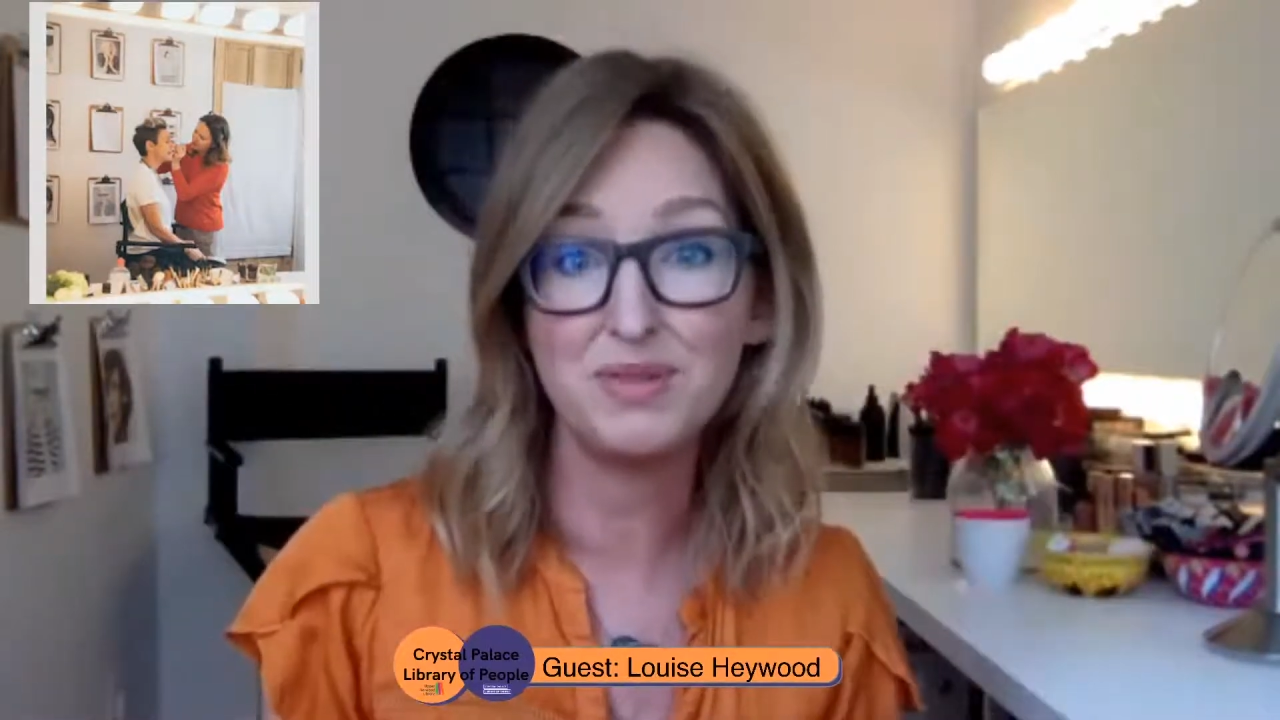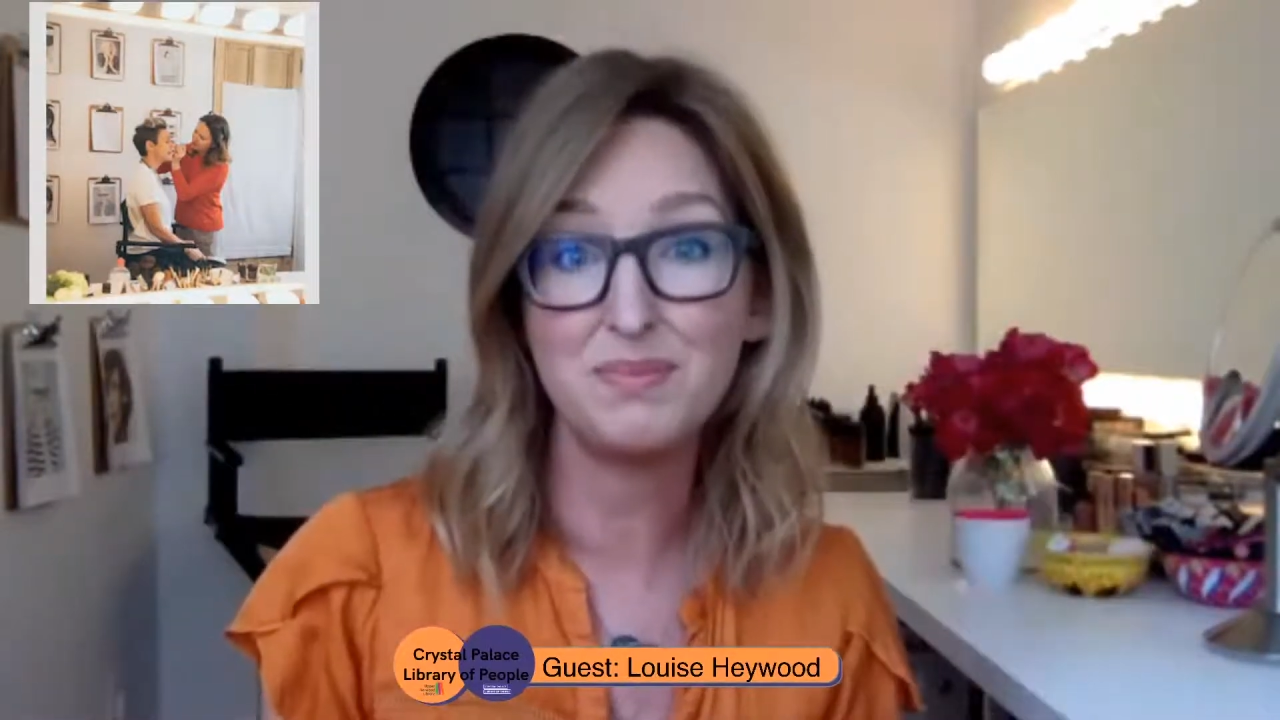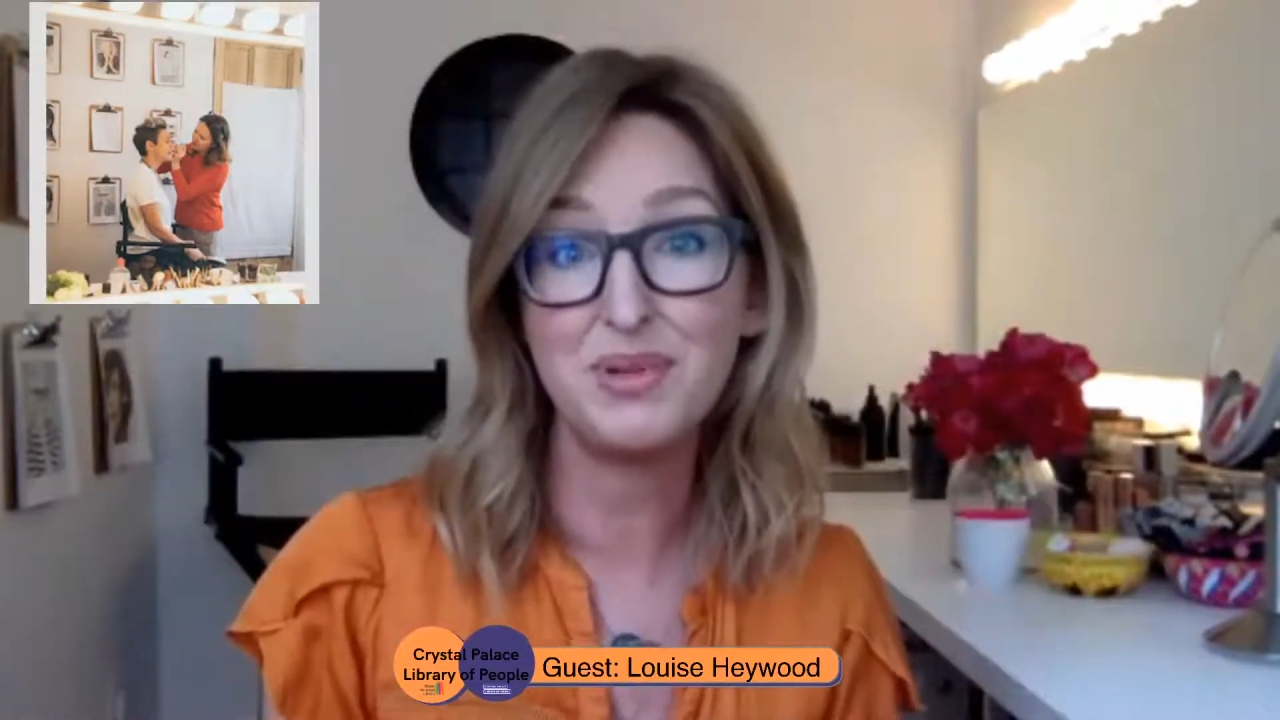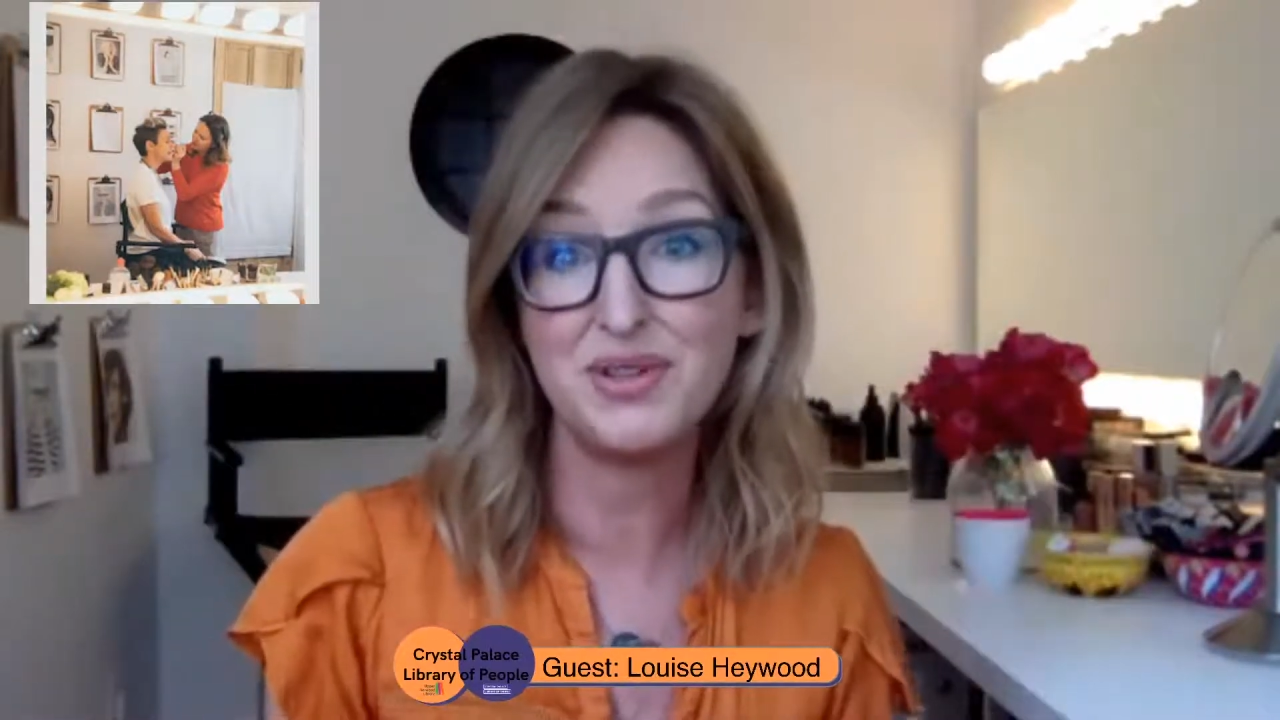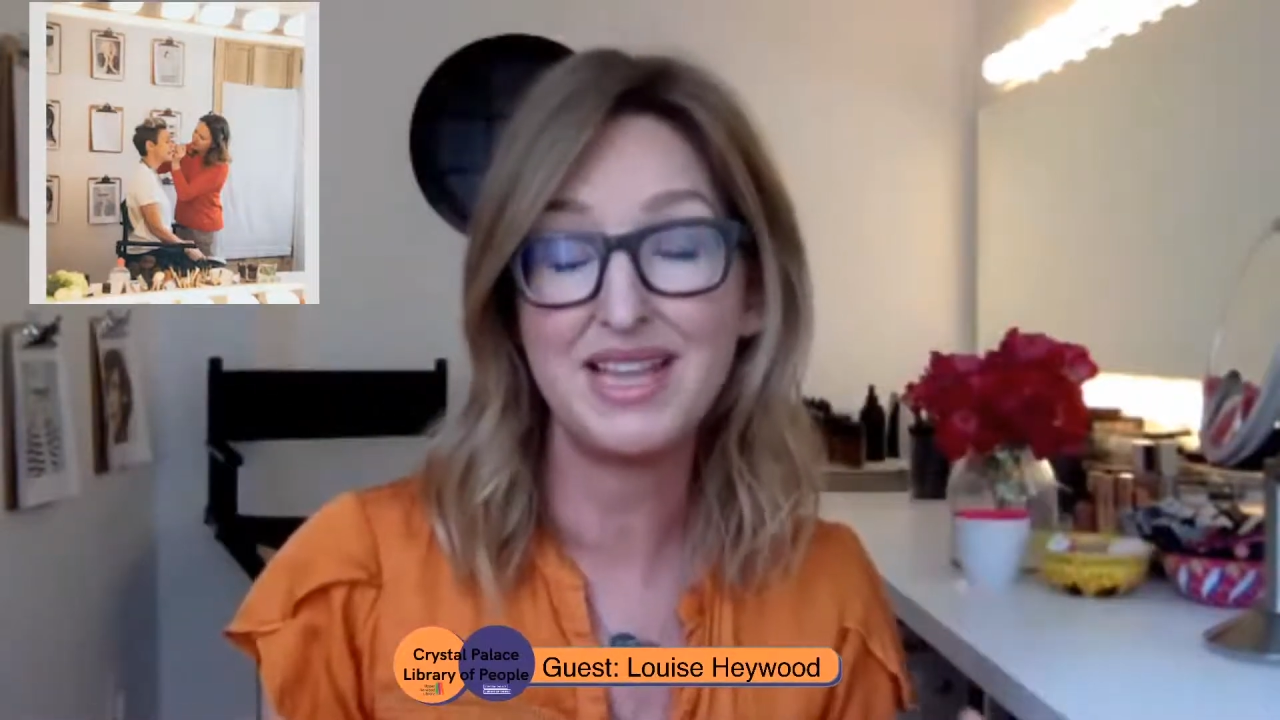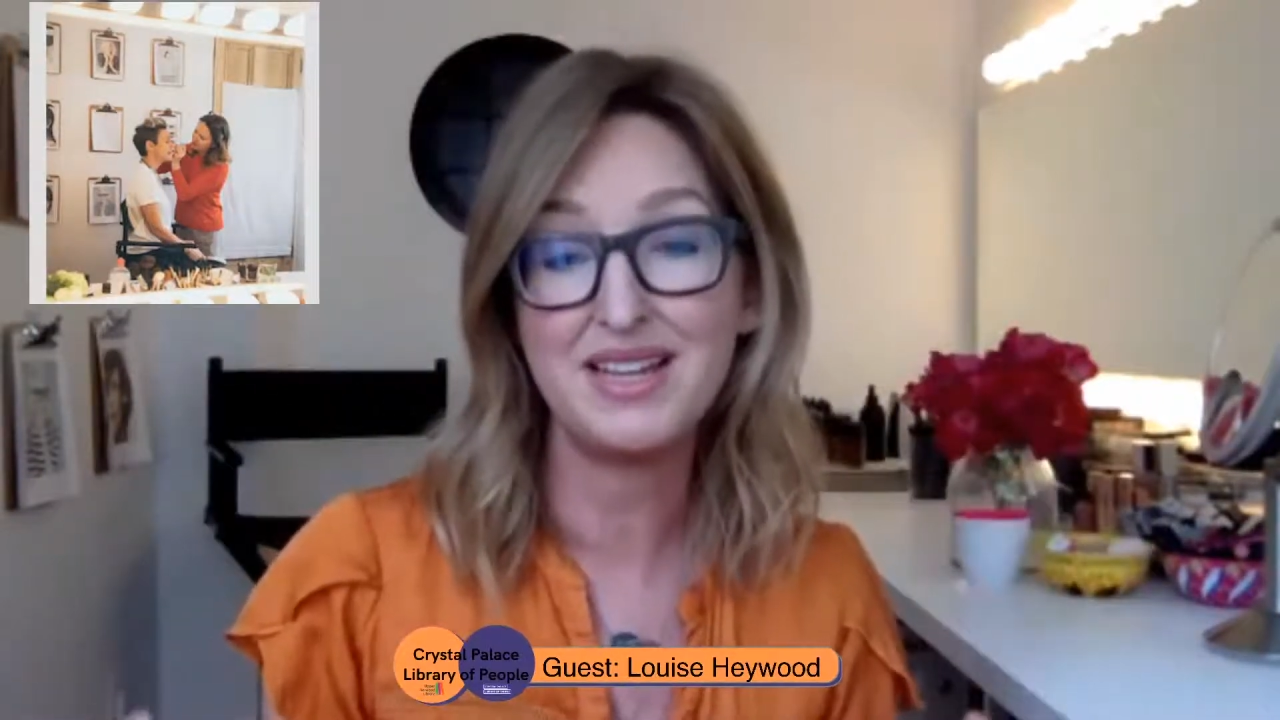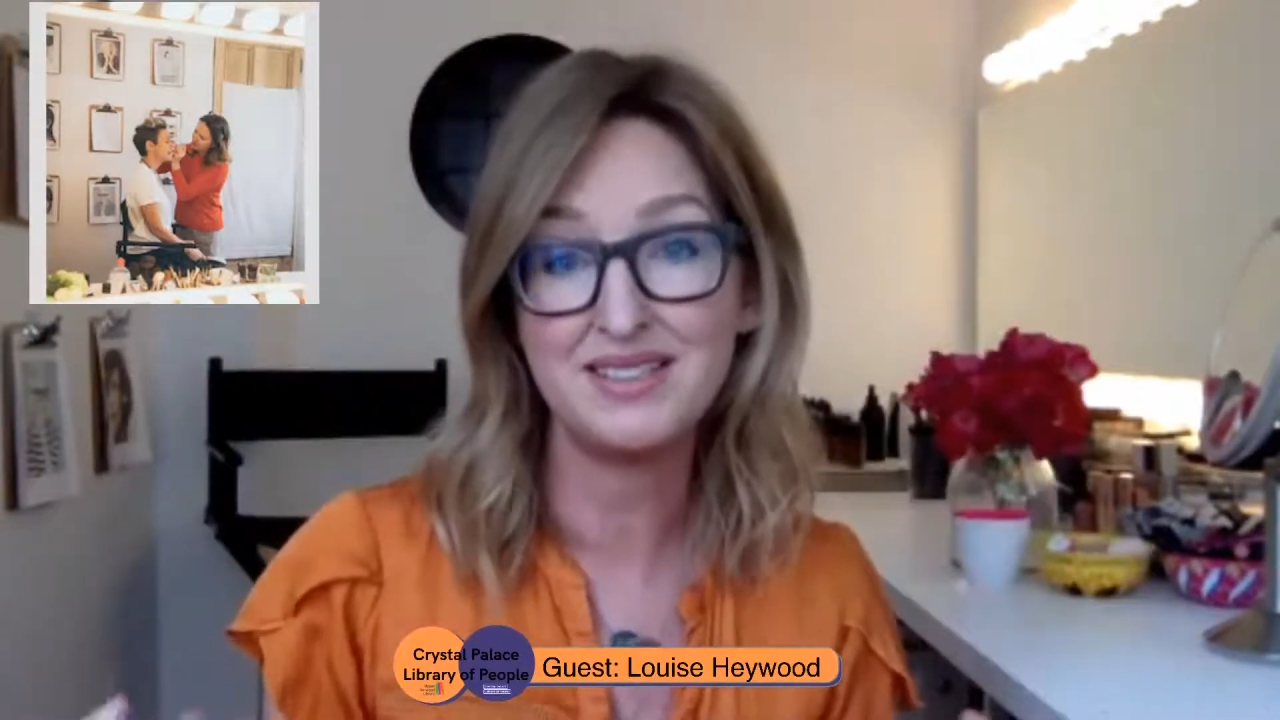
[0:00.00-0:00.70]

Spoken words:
want to put